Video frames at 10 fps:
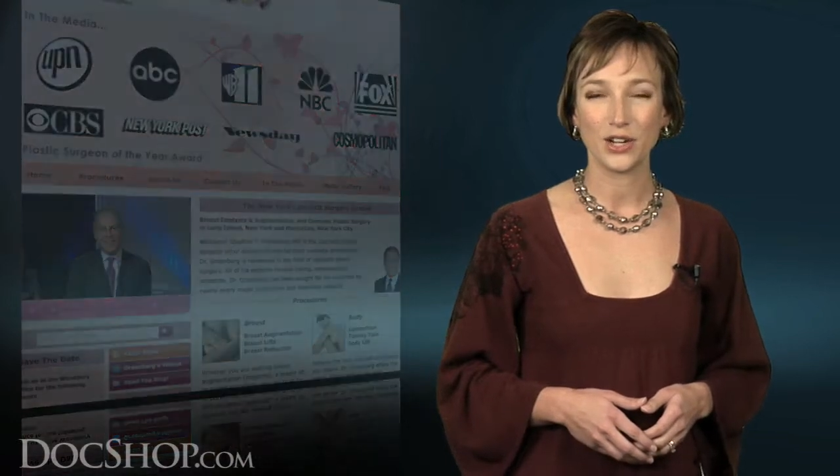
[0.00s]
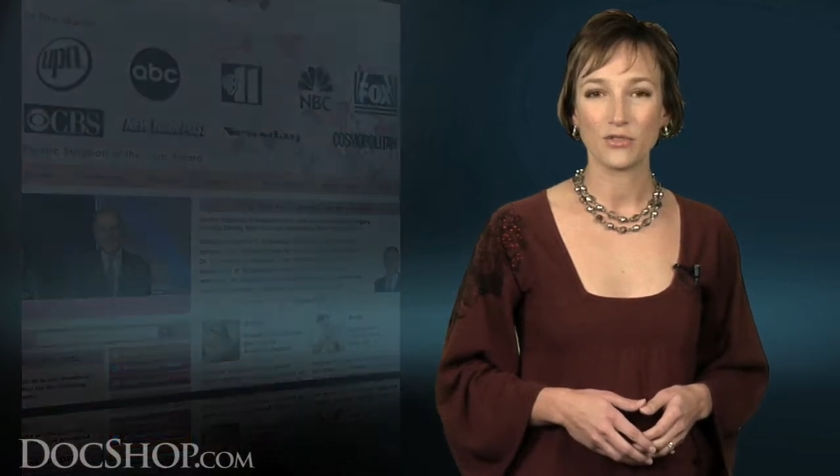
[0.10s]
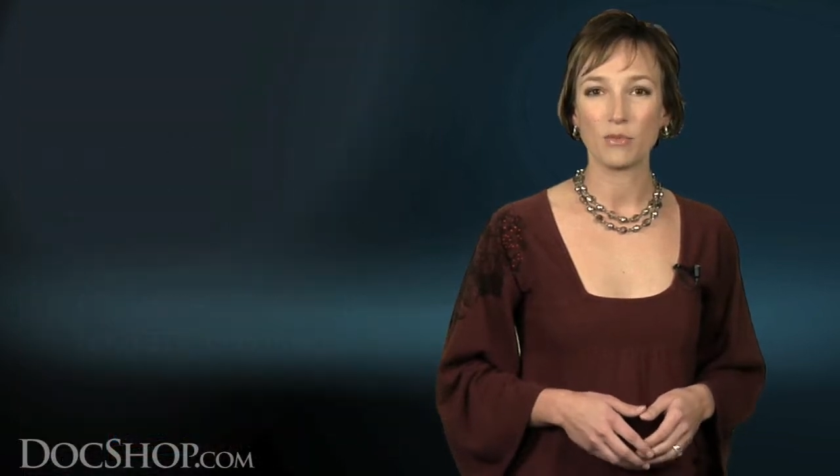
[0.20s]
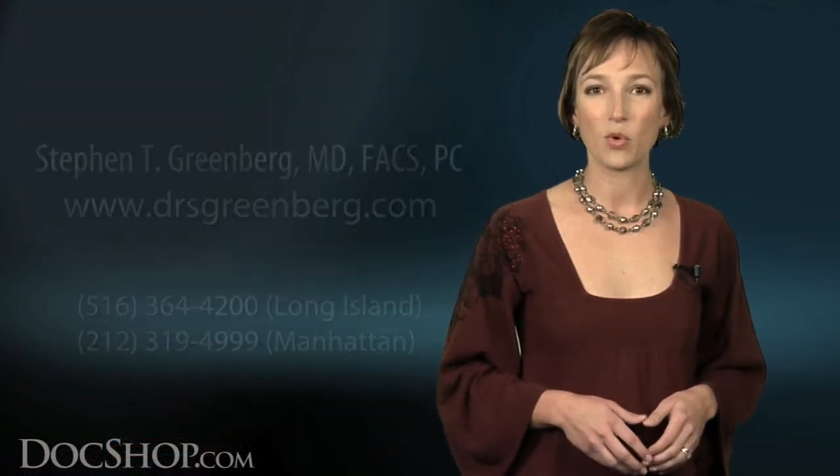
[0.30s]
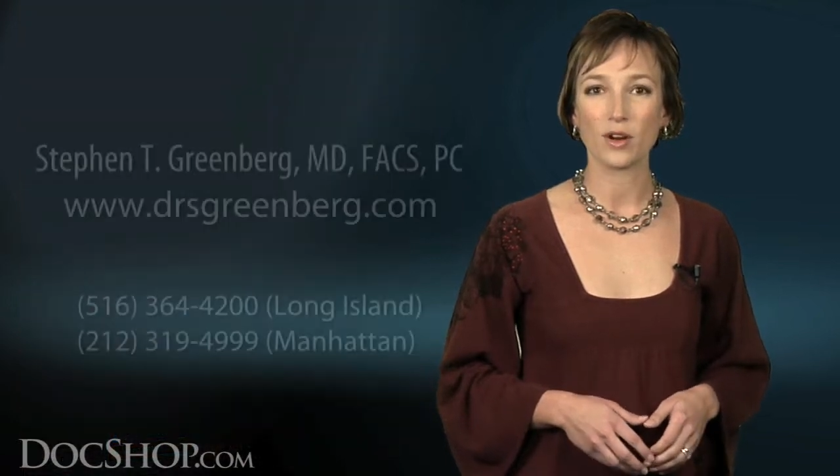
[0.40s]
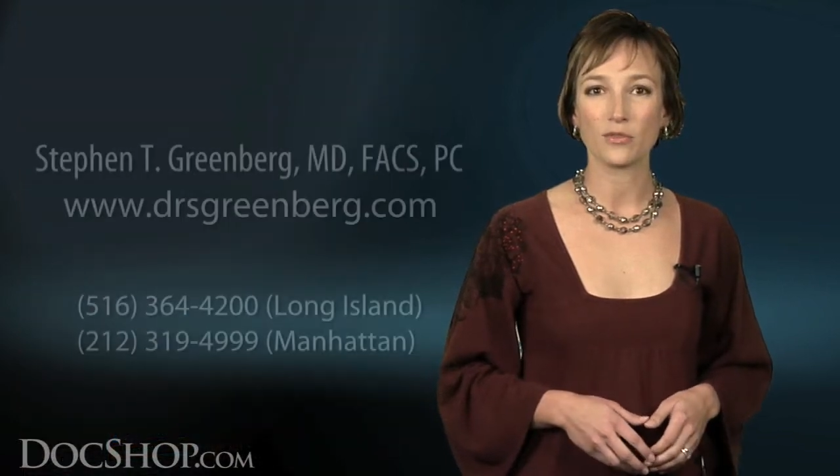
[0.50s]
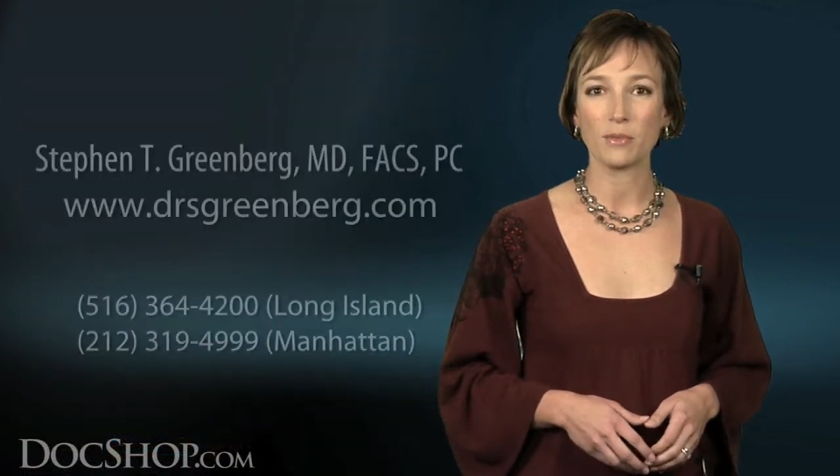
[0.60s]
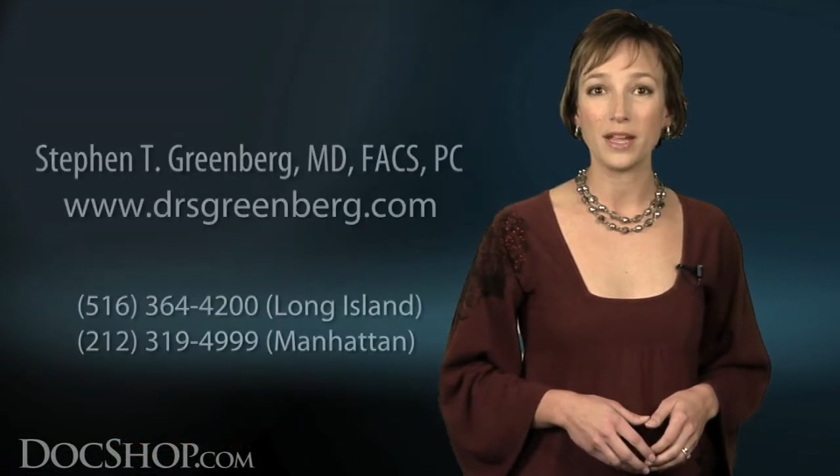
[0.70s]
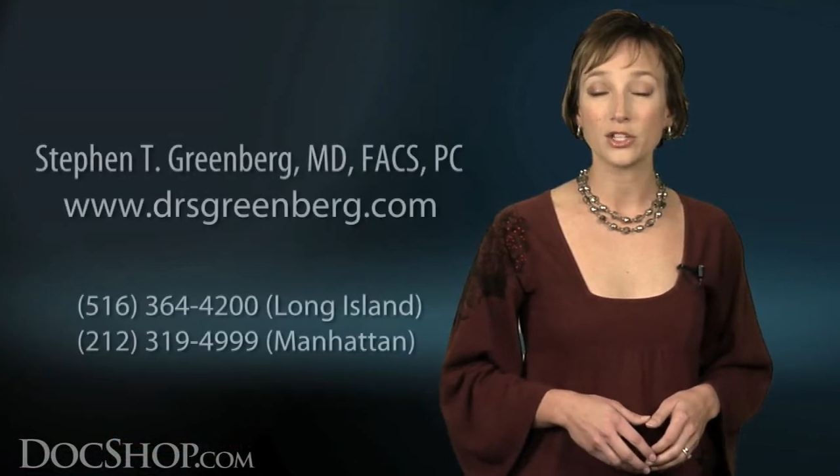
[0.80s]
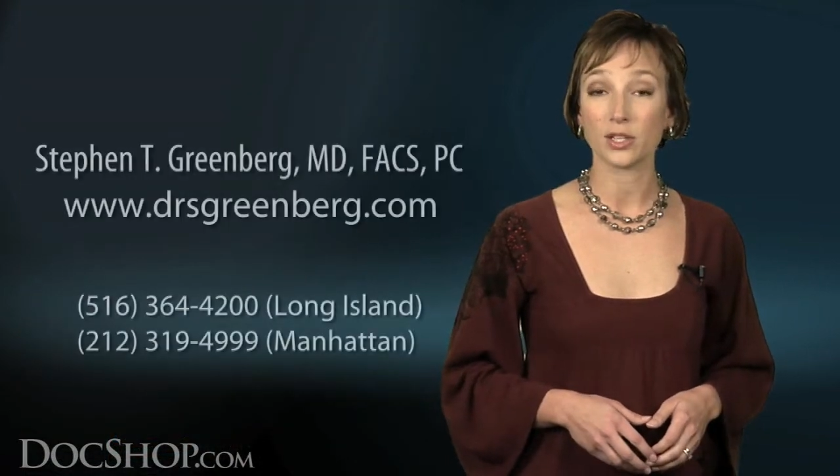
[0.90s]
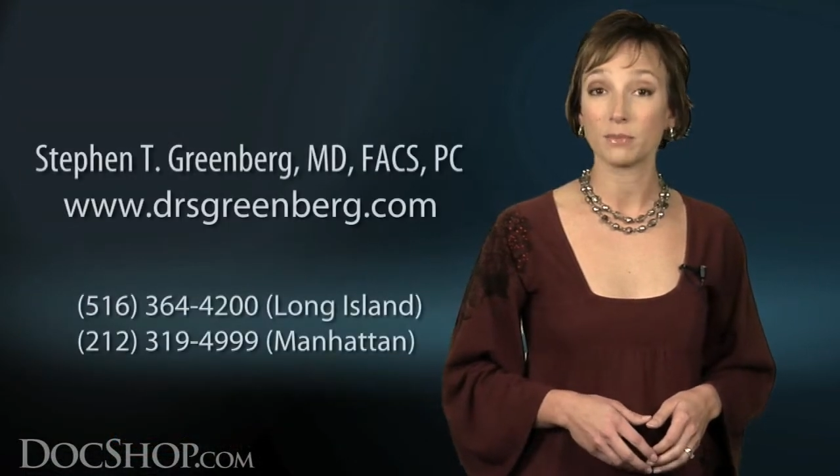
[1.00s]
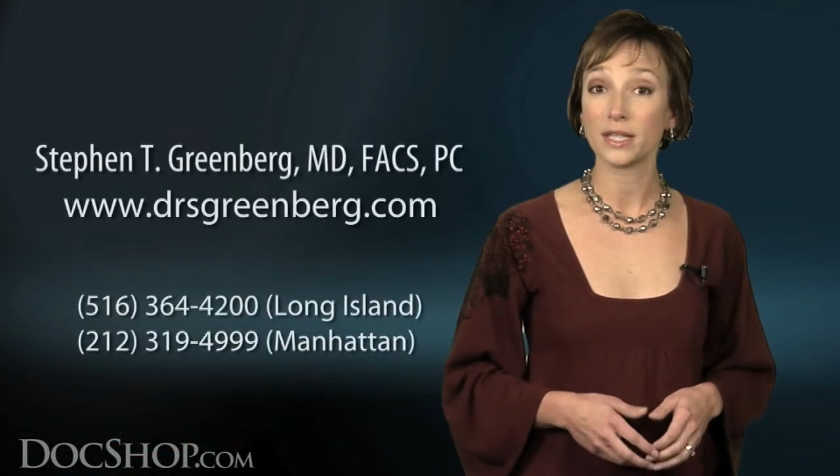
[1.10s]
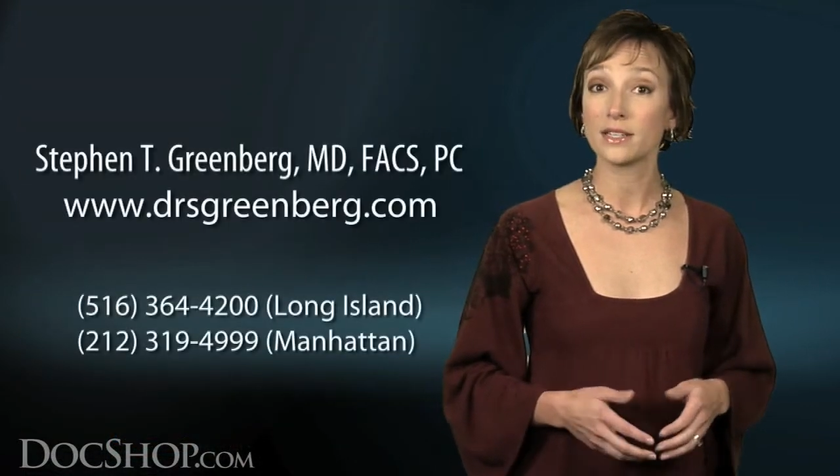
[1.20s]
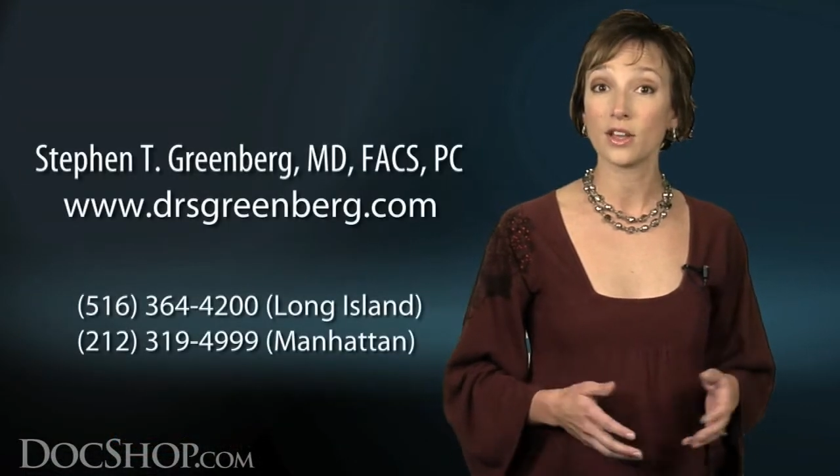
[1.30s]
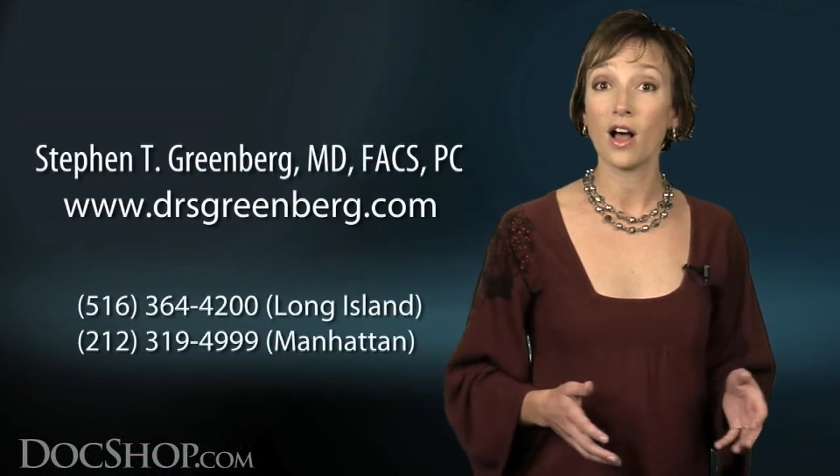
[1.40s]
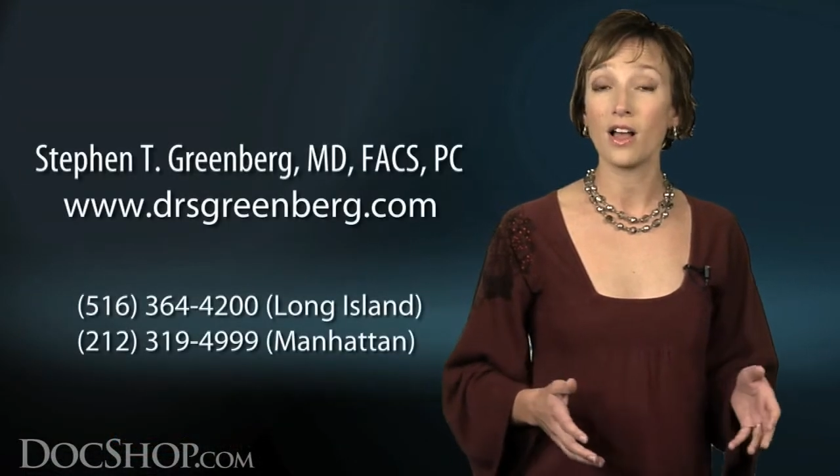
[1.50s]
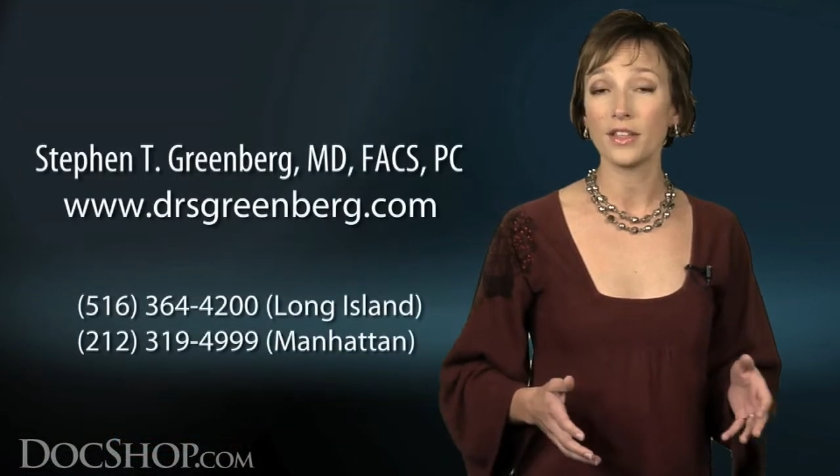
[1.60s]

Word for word: For more information, please call